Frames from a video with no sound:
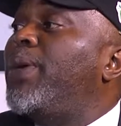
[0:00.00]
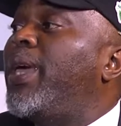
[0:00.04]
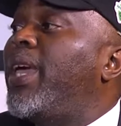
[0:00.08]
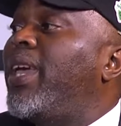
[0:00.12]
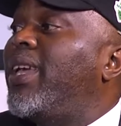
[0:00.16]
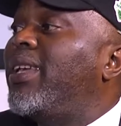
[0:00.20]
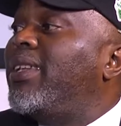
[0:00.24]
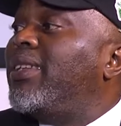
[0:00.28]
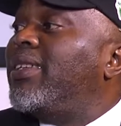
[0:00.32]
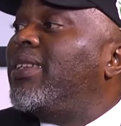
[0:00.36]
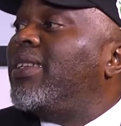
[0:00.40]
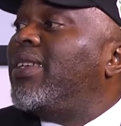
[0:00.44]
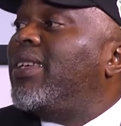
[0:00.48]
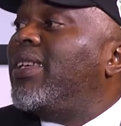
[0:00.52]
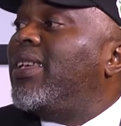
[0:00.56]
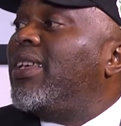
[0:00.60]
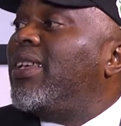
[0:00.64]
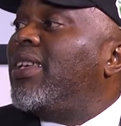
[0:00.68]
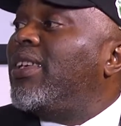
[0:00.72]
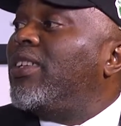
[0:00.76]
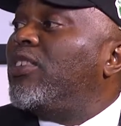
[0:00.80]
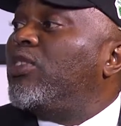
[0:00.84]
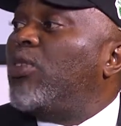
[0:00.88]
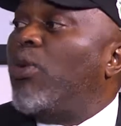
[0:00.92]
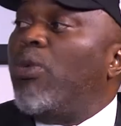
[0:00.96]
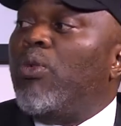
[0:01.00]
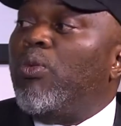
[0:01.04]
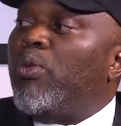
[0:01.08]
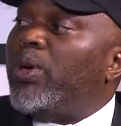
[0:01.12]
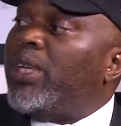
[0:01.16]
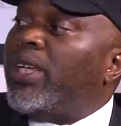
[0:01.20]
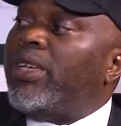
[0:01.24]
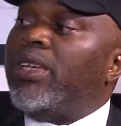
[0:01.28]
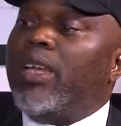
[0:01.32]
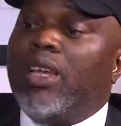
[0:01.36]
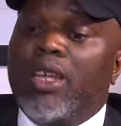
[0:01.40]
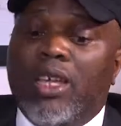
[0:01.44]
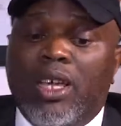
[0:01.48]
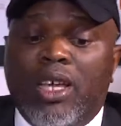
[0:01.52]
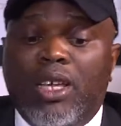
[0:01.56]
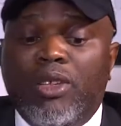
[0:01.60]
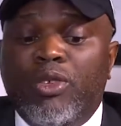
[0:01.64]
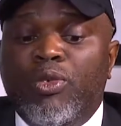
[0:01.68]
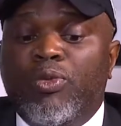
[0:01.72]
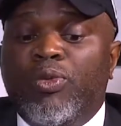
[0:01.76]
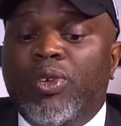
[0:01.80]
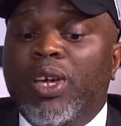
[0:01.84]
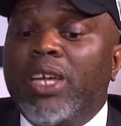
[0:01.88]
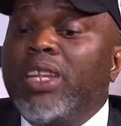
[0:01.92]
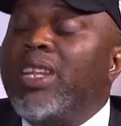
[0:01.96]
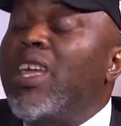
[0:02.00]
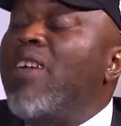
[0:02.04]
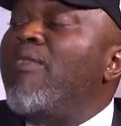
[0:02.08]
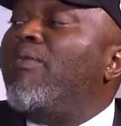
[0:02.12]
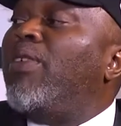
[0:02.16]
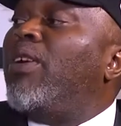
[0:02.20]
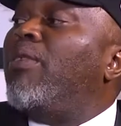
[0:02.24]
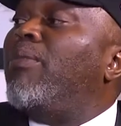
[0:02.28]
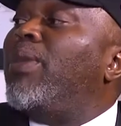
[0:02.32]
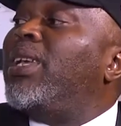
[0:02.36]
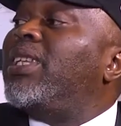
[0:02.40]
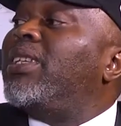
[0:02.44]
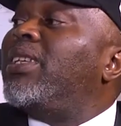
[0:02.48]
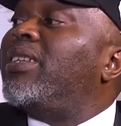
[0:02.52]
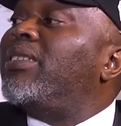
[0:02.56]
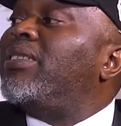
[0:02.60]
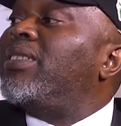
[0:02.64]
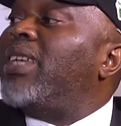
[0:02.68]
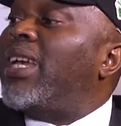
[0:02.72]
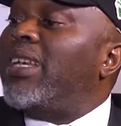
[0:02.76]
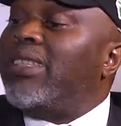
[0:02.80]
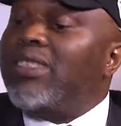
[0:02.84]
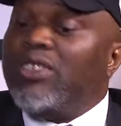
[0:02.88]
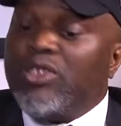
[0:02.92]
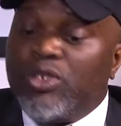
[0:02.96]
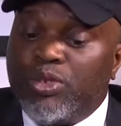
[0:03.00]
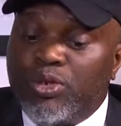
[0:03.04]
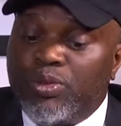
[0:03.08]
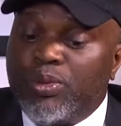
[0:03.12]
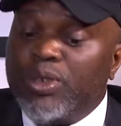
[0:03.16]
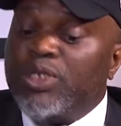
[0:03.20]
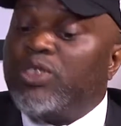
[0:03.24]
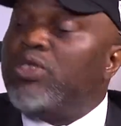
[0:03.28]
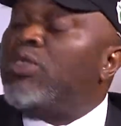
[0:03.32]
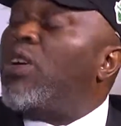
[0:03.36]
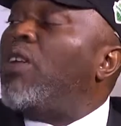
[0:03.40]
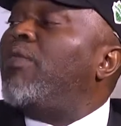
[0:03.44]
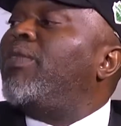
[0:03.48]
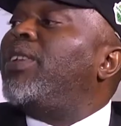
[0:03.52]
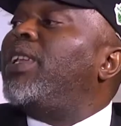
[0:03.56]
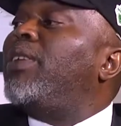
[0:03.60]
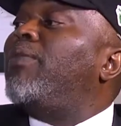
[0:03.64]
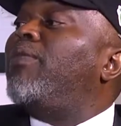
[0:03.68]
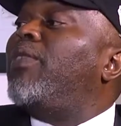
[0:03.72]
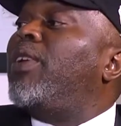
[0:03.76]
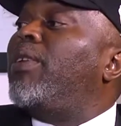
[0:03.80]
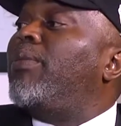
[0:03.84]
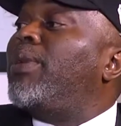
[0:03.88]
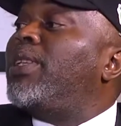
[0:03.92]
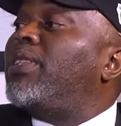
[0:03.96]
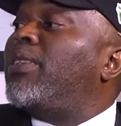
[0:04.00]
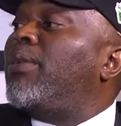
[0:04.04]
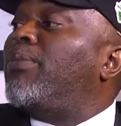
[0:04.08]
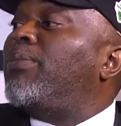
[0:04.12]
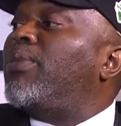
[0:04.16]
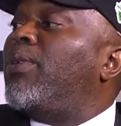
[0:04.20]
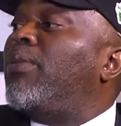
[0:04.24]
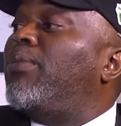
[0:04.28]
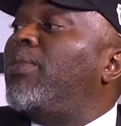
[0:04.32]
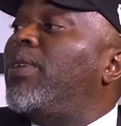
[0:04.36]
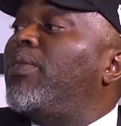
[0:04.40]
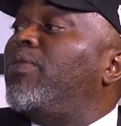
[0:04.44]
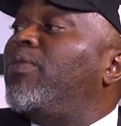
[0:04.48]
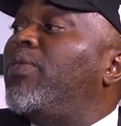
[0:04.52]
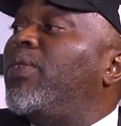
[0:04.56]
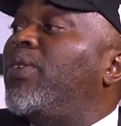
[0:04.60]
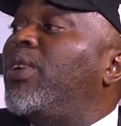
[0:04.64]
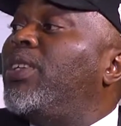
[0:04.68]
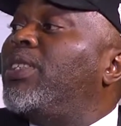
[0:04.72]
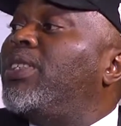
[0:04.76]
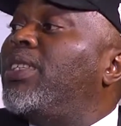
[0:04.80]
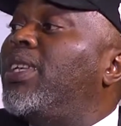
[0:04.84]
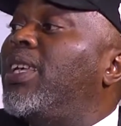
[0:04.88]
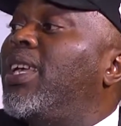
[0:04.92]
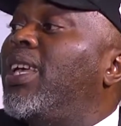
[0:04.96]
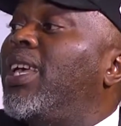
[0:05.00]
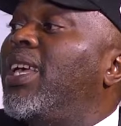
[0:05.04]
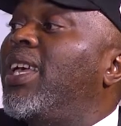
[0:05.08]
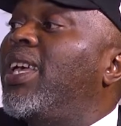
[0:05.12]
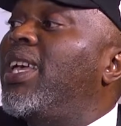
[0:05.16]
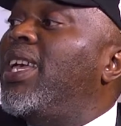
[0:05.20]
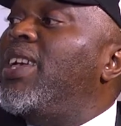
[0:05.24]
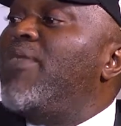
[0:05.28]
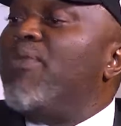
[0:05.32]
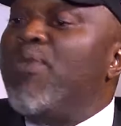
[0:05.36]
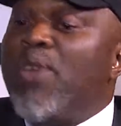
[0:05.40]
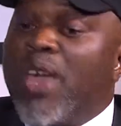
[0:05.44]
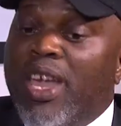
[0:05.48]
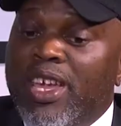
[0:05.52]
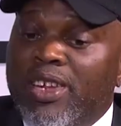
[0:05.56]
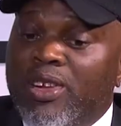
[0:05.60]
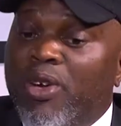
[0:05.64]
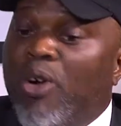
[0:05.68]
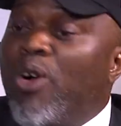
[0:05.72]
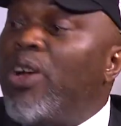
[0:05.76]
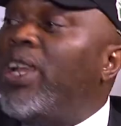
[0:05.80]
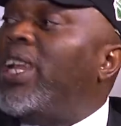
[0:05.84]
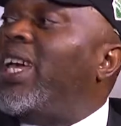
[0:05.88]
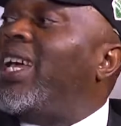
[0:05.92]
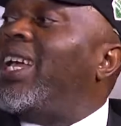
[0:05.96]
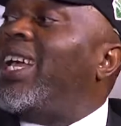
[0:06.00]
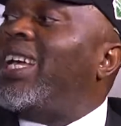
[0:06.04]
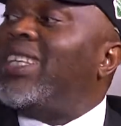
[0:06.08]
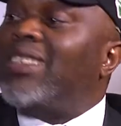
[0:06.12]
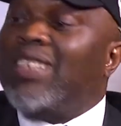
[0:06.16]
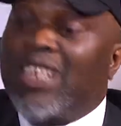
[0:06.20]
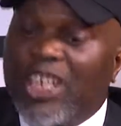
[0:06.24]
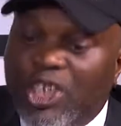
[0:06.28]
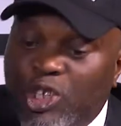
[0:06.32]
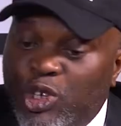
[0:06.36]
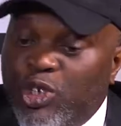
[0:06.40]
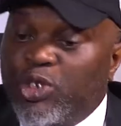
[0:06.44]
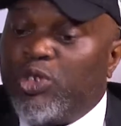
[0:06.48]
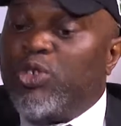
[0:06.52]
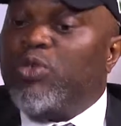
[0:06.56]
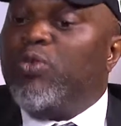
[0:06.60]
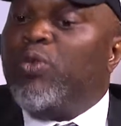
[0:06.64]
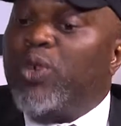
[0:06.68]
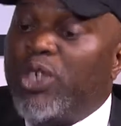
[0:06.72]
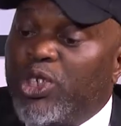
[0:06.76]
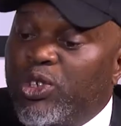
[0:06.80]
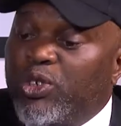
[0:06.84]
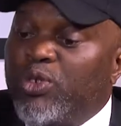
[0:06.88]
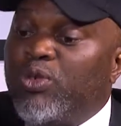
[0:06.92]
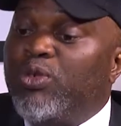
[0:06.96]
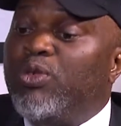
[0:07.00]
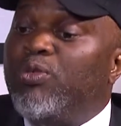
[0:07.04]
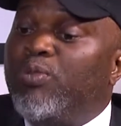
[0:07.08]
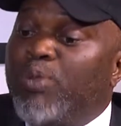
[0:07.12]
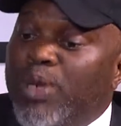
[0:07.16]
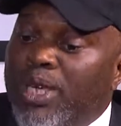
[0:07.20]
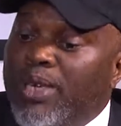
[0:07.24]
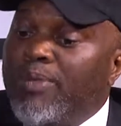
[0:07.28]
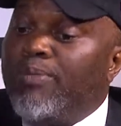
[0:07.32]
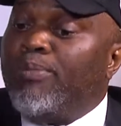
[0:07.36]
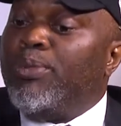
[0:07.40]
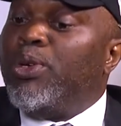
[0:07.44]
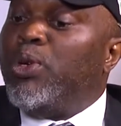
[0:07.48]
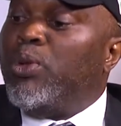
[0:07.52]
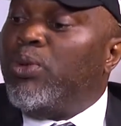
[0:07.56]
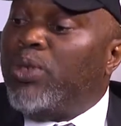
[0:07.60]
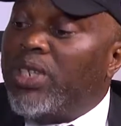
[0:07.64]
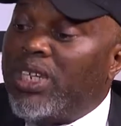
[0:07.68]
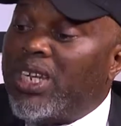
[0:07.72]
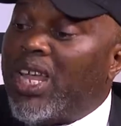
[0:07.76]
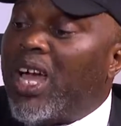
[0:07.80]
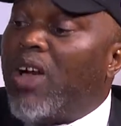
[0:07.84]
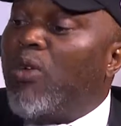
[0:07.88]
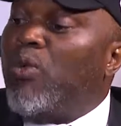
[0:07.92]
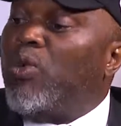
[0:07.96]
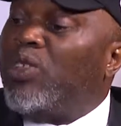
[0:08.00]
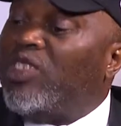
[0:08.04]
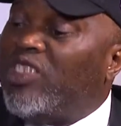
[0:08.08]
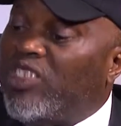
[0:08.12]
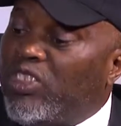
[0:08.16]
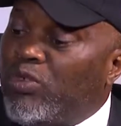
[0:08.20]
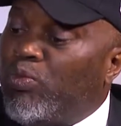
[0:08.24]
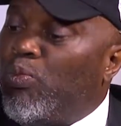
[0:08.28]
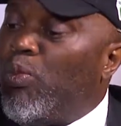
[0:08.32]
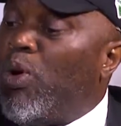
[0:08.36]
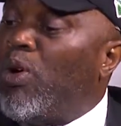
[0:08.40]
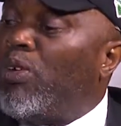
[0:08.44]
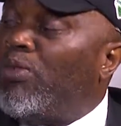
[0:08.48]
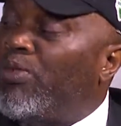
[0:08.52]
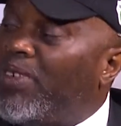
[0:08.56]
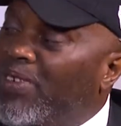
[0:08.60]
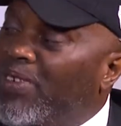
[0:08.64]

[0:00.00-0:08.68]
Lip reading: paid. So whether if you're in environmental sciences, you should be solving environmental problems for us. If you are in oil and gas, we should be building our own small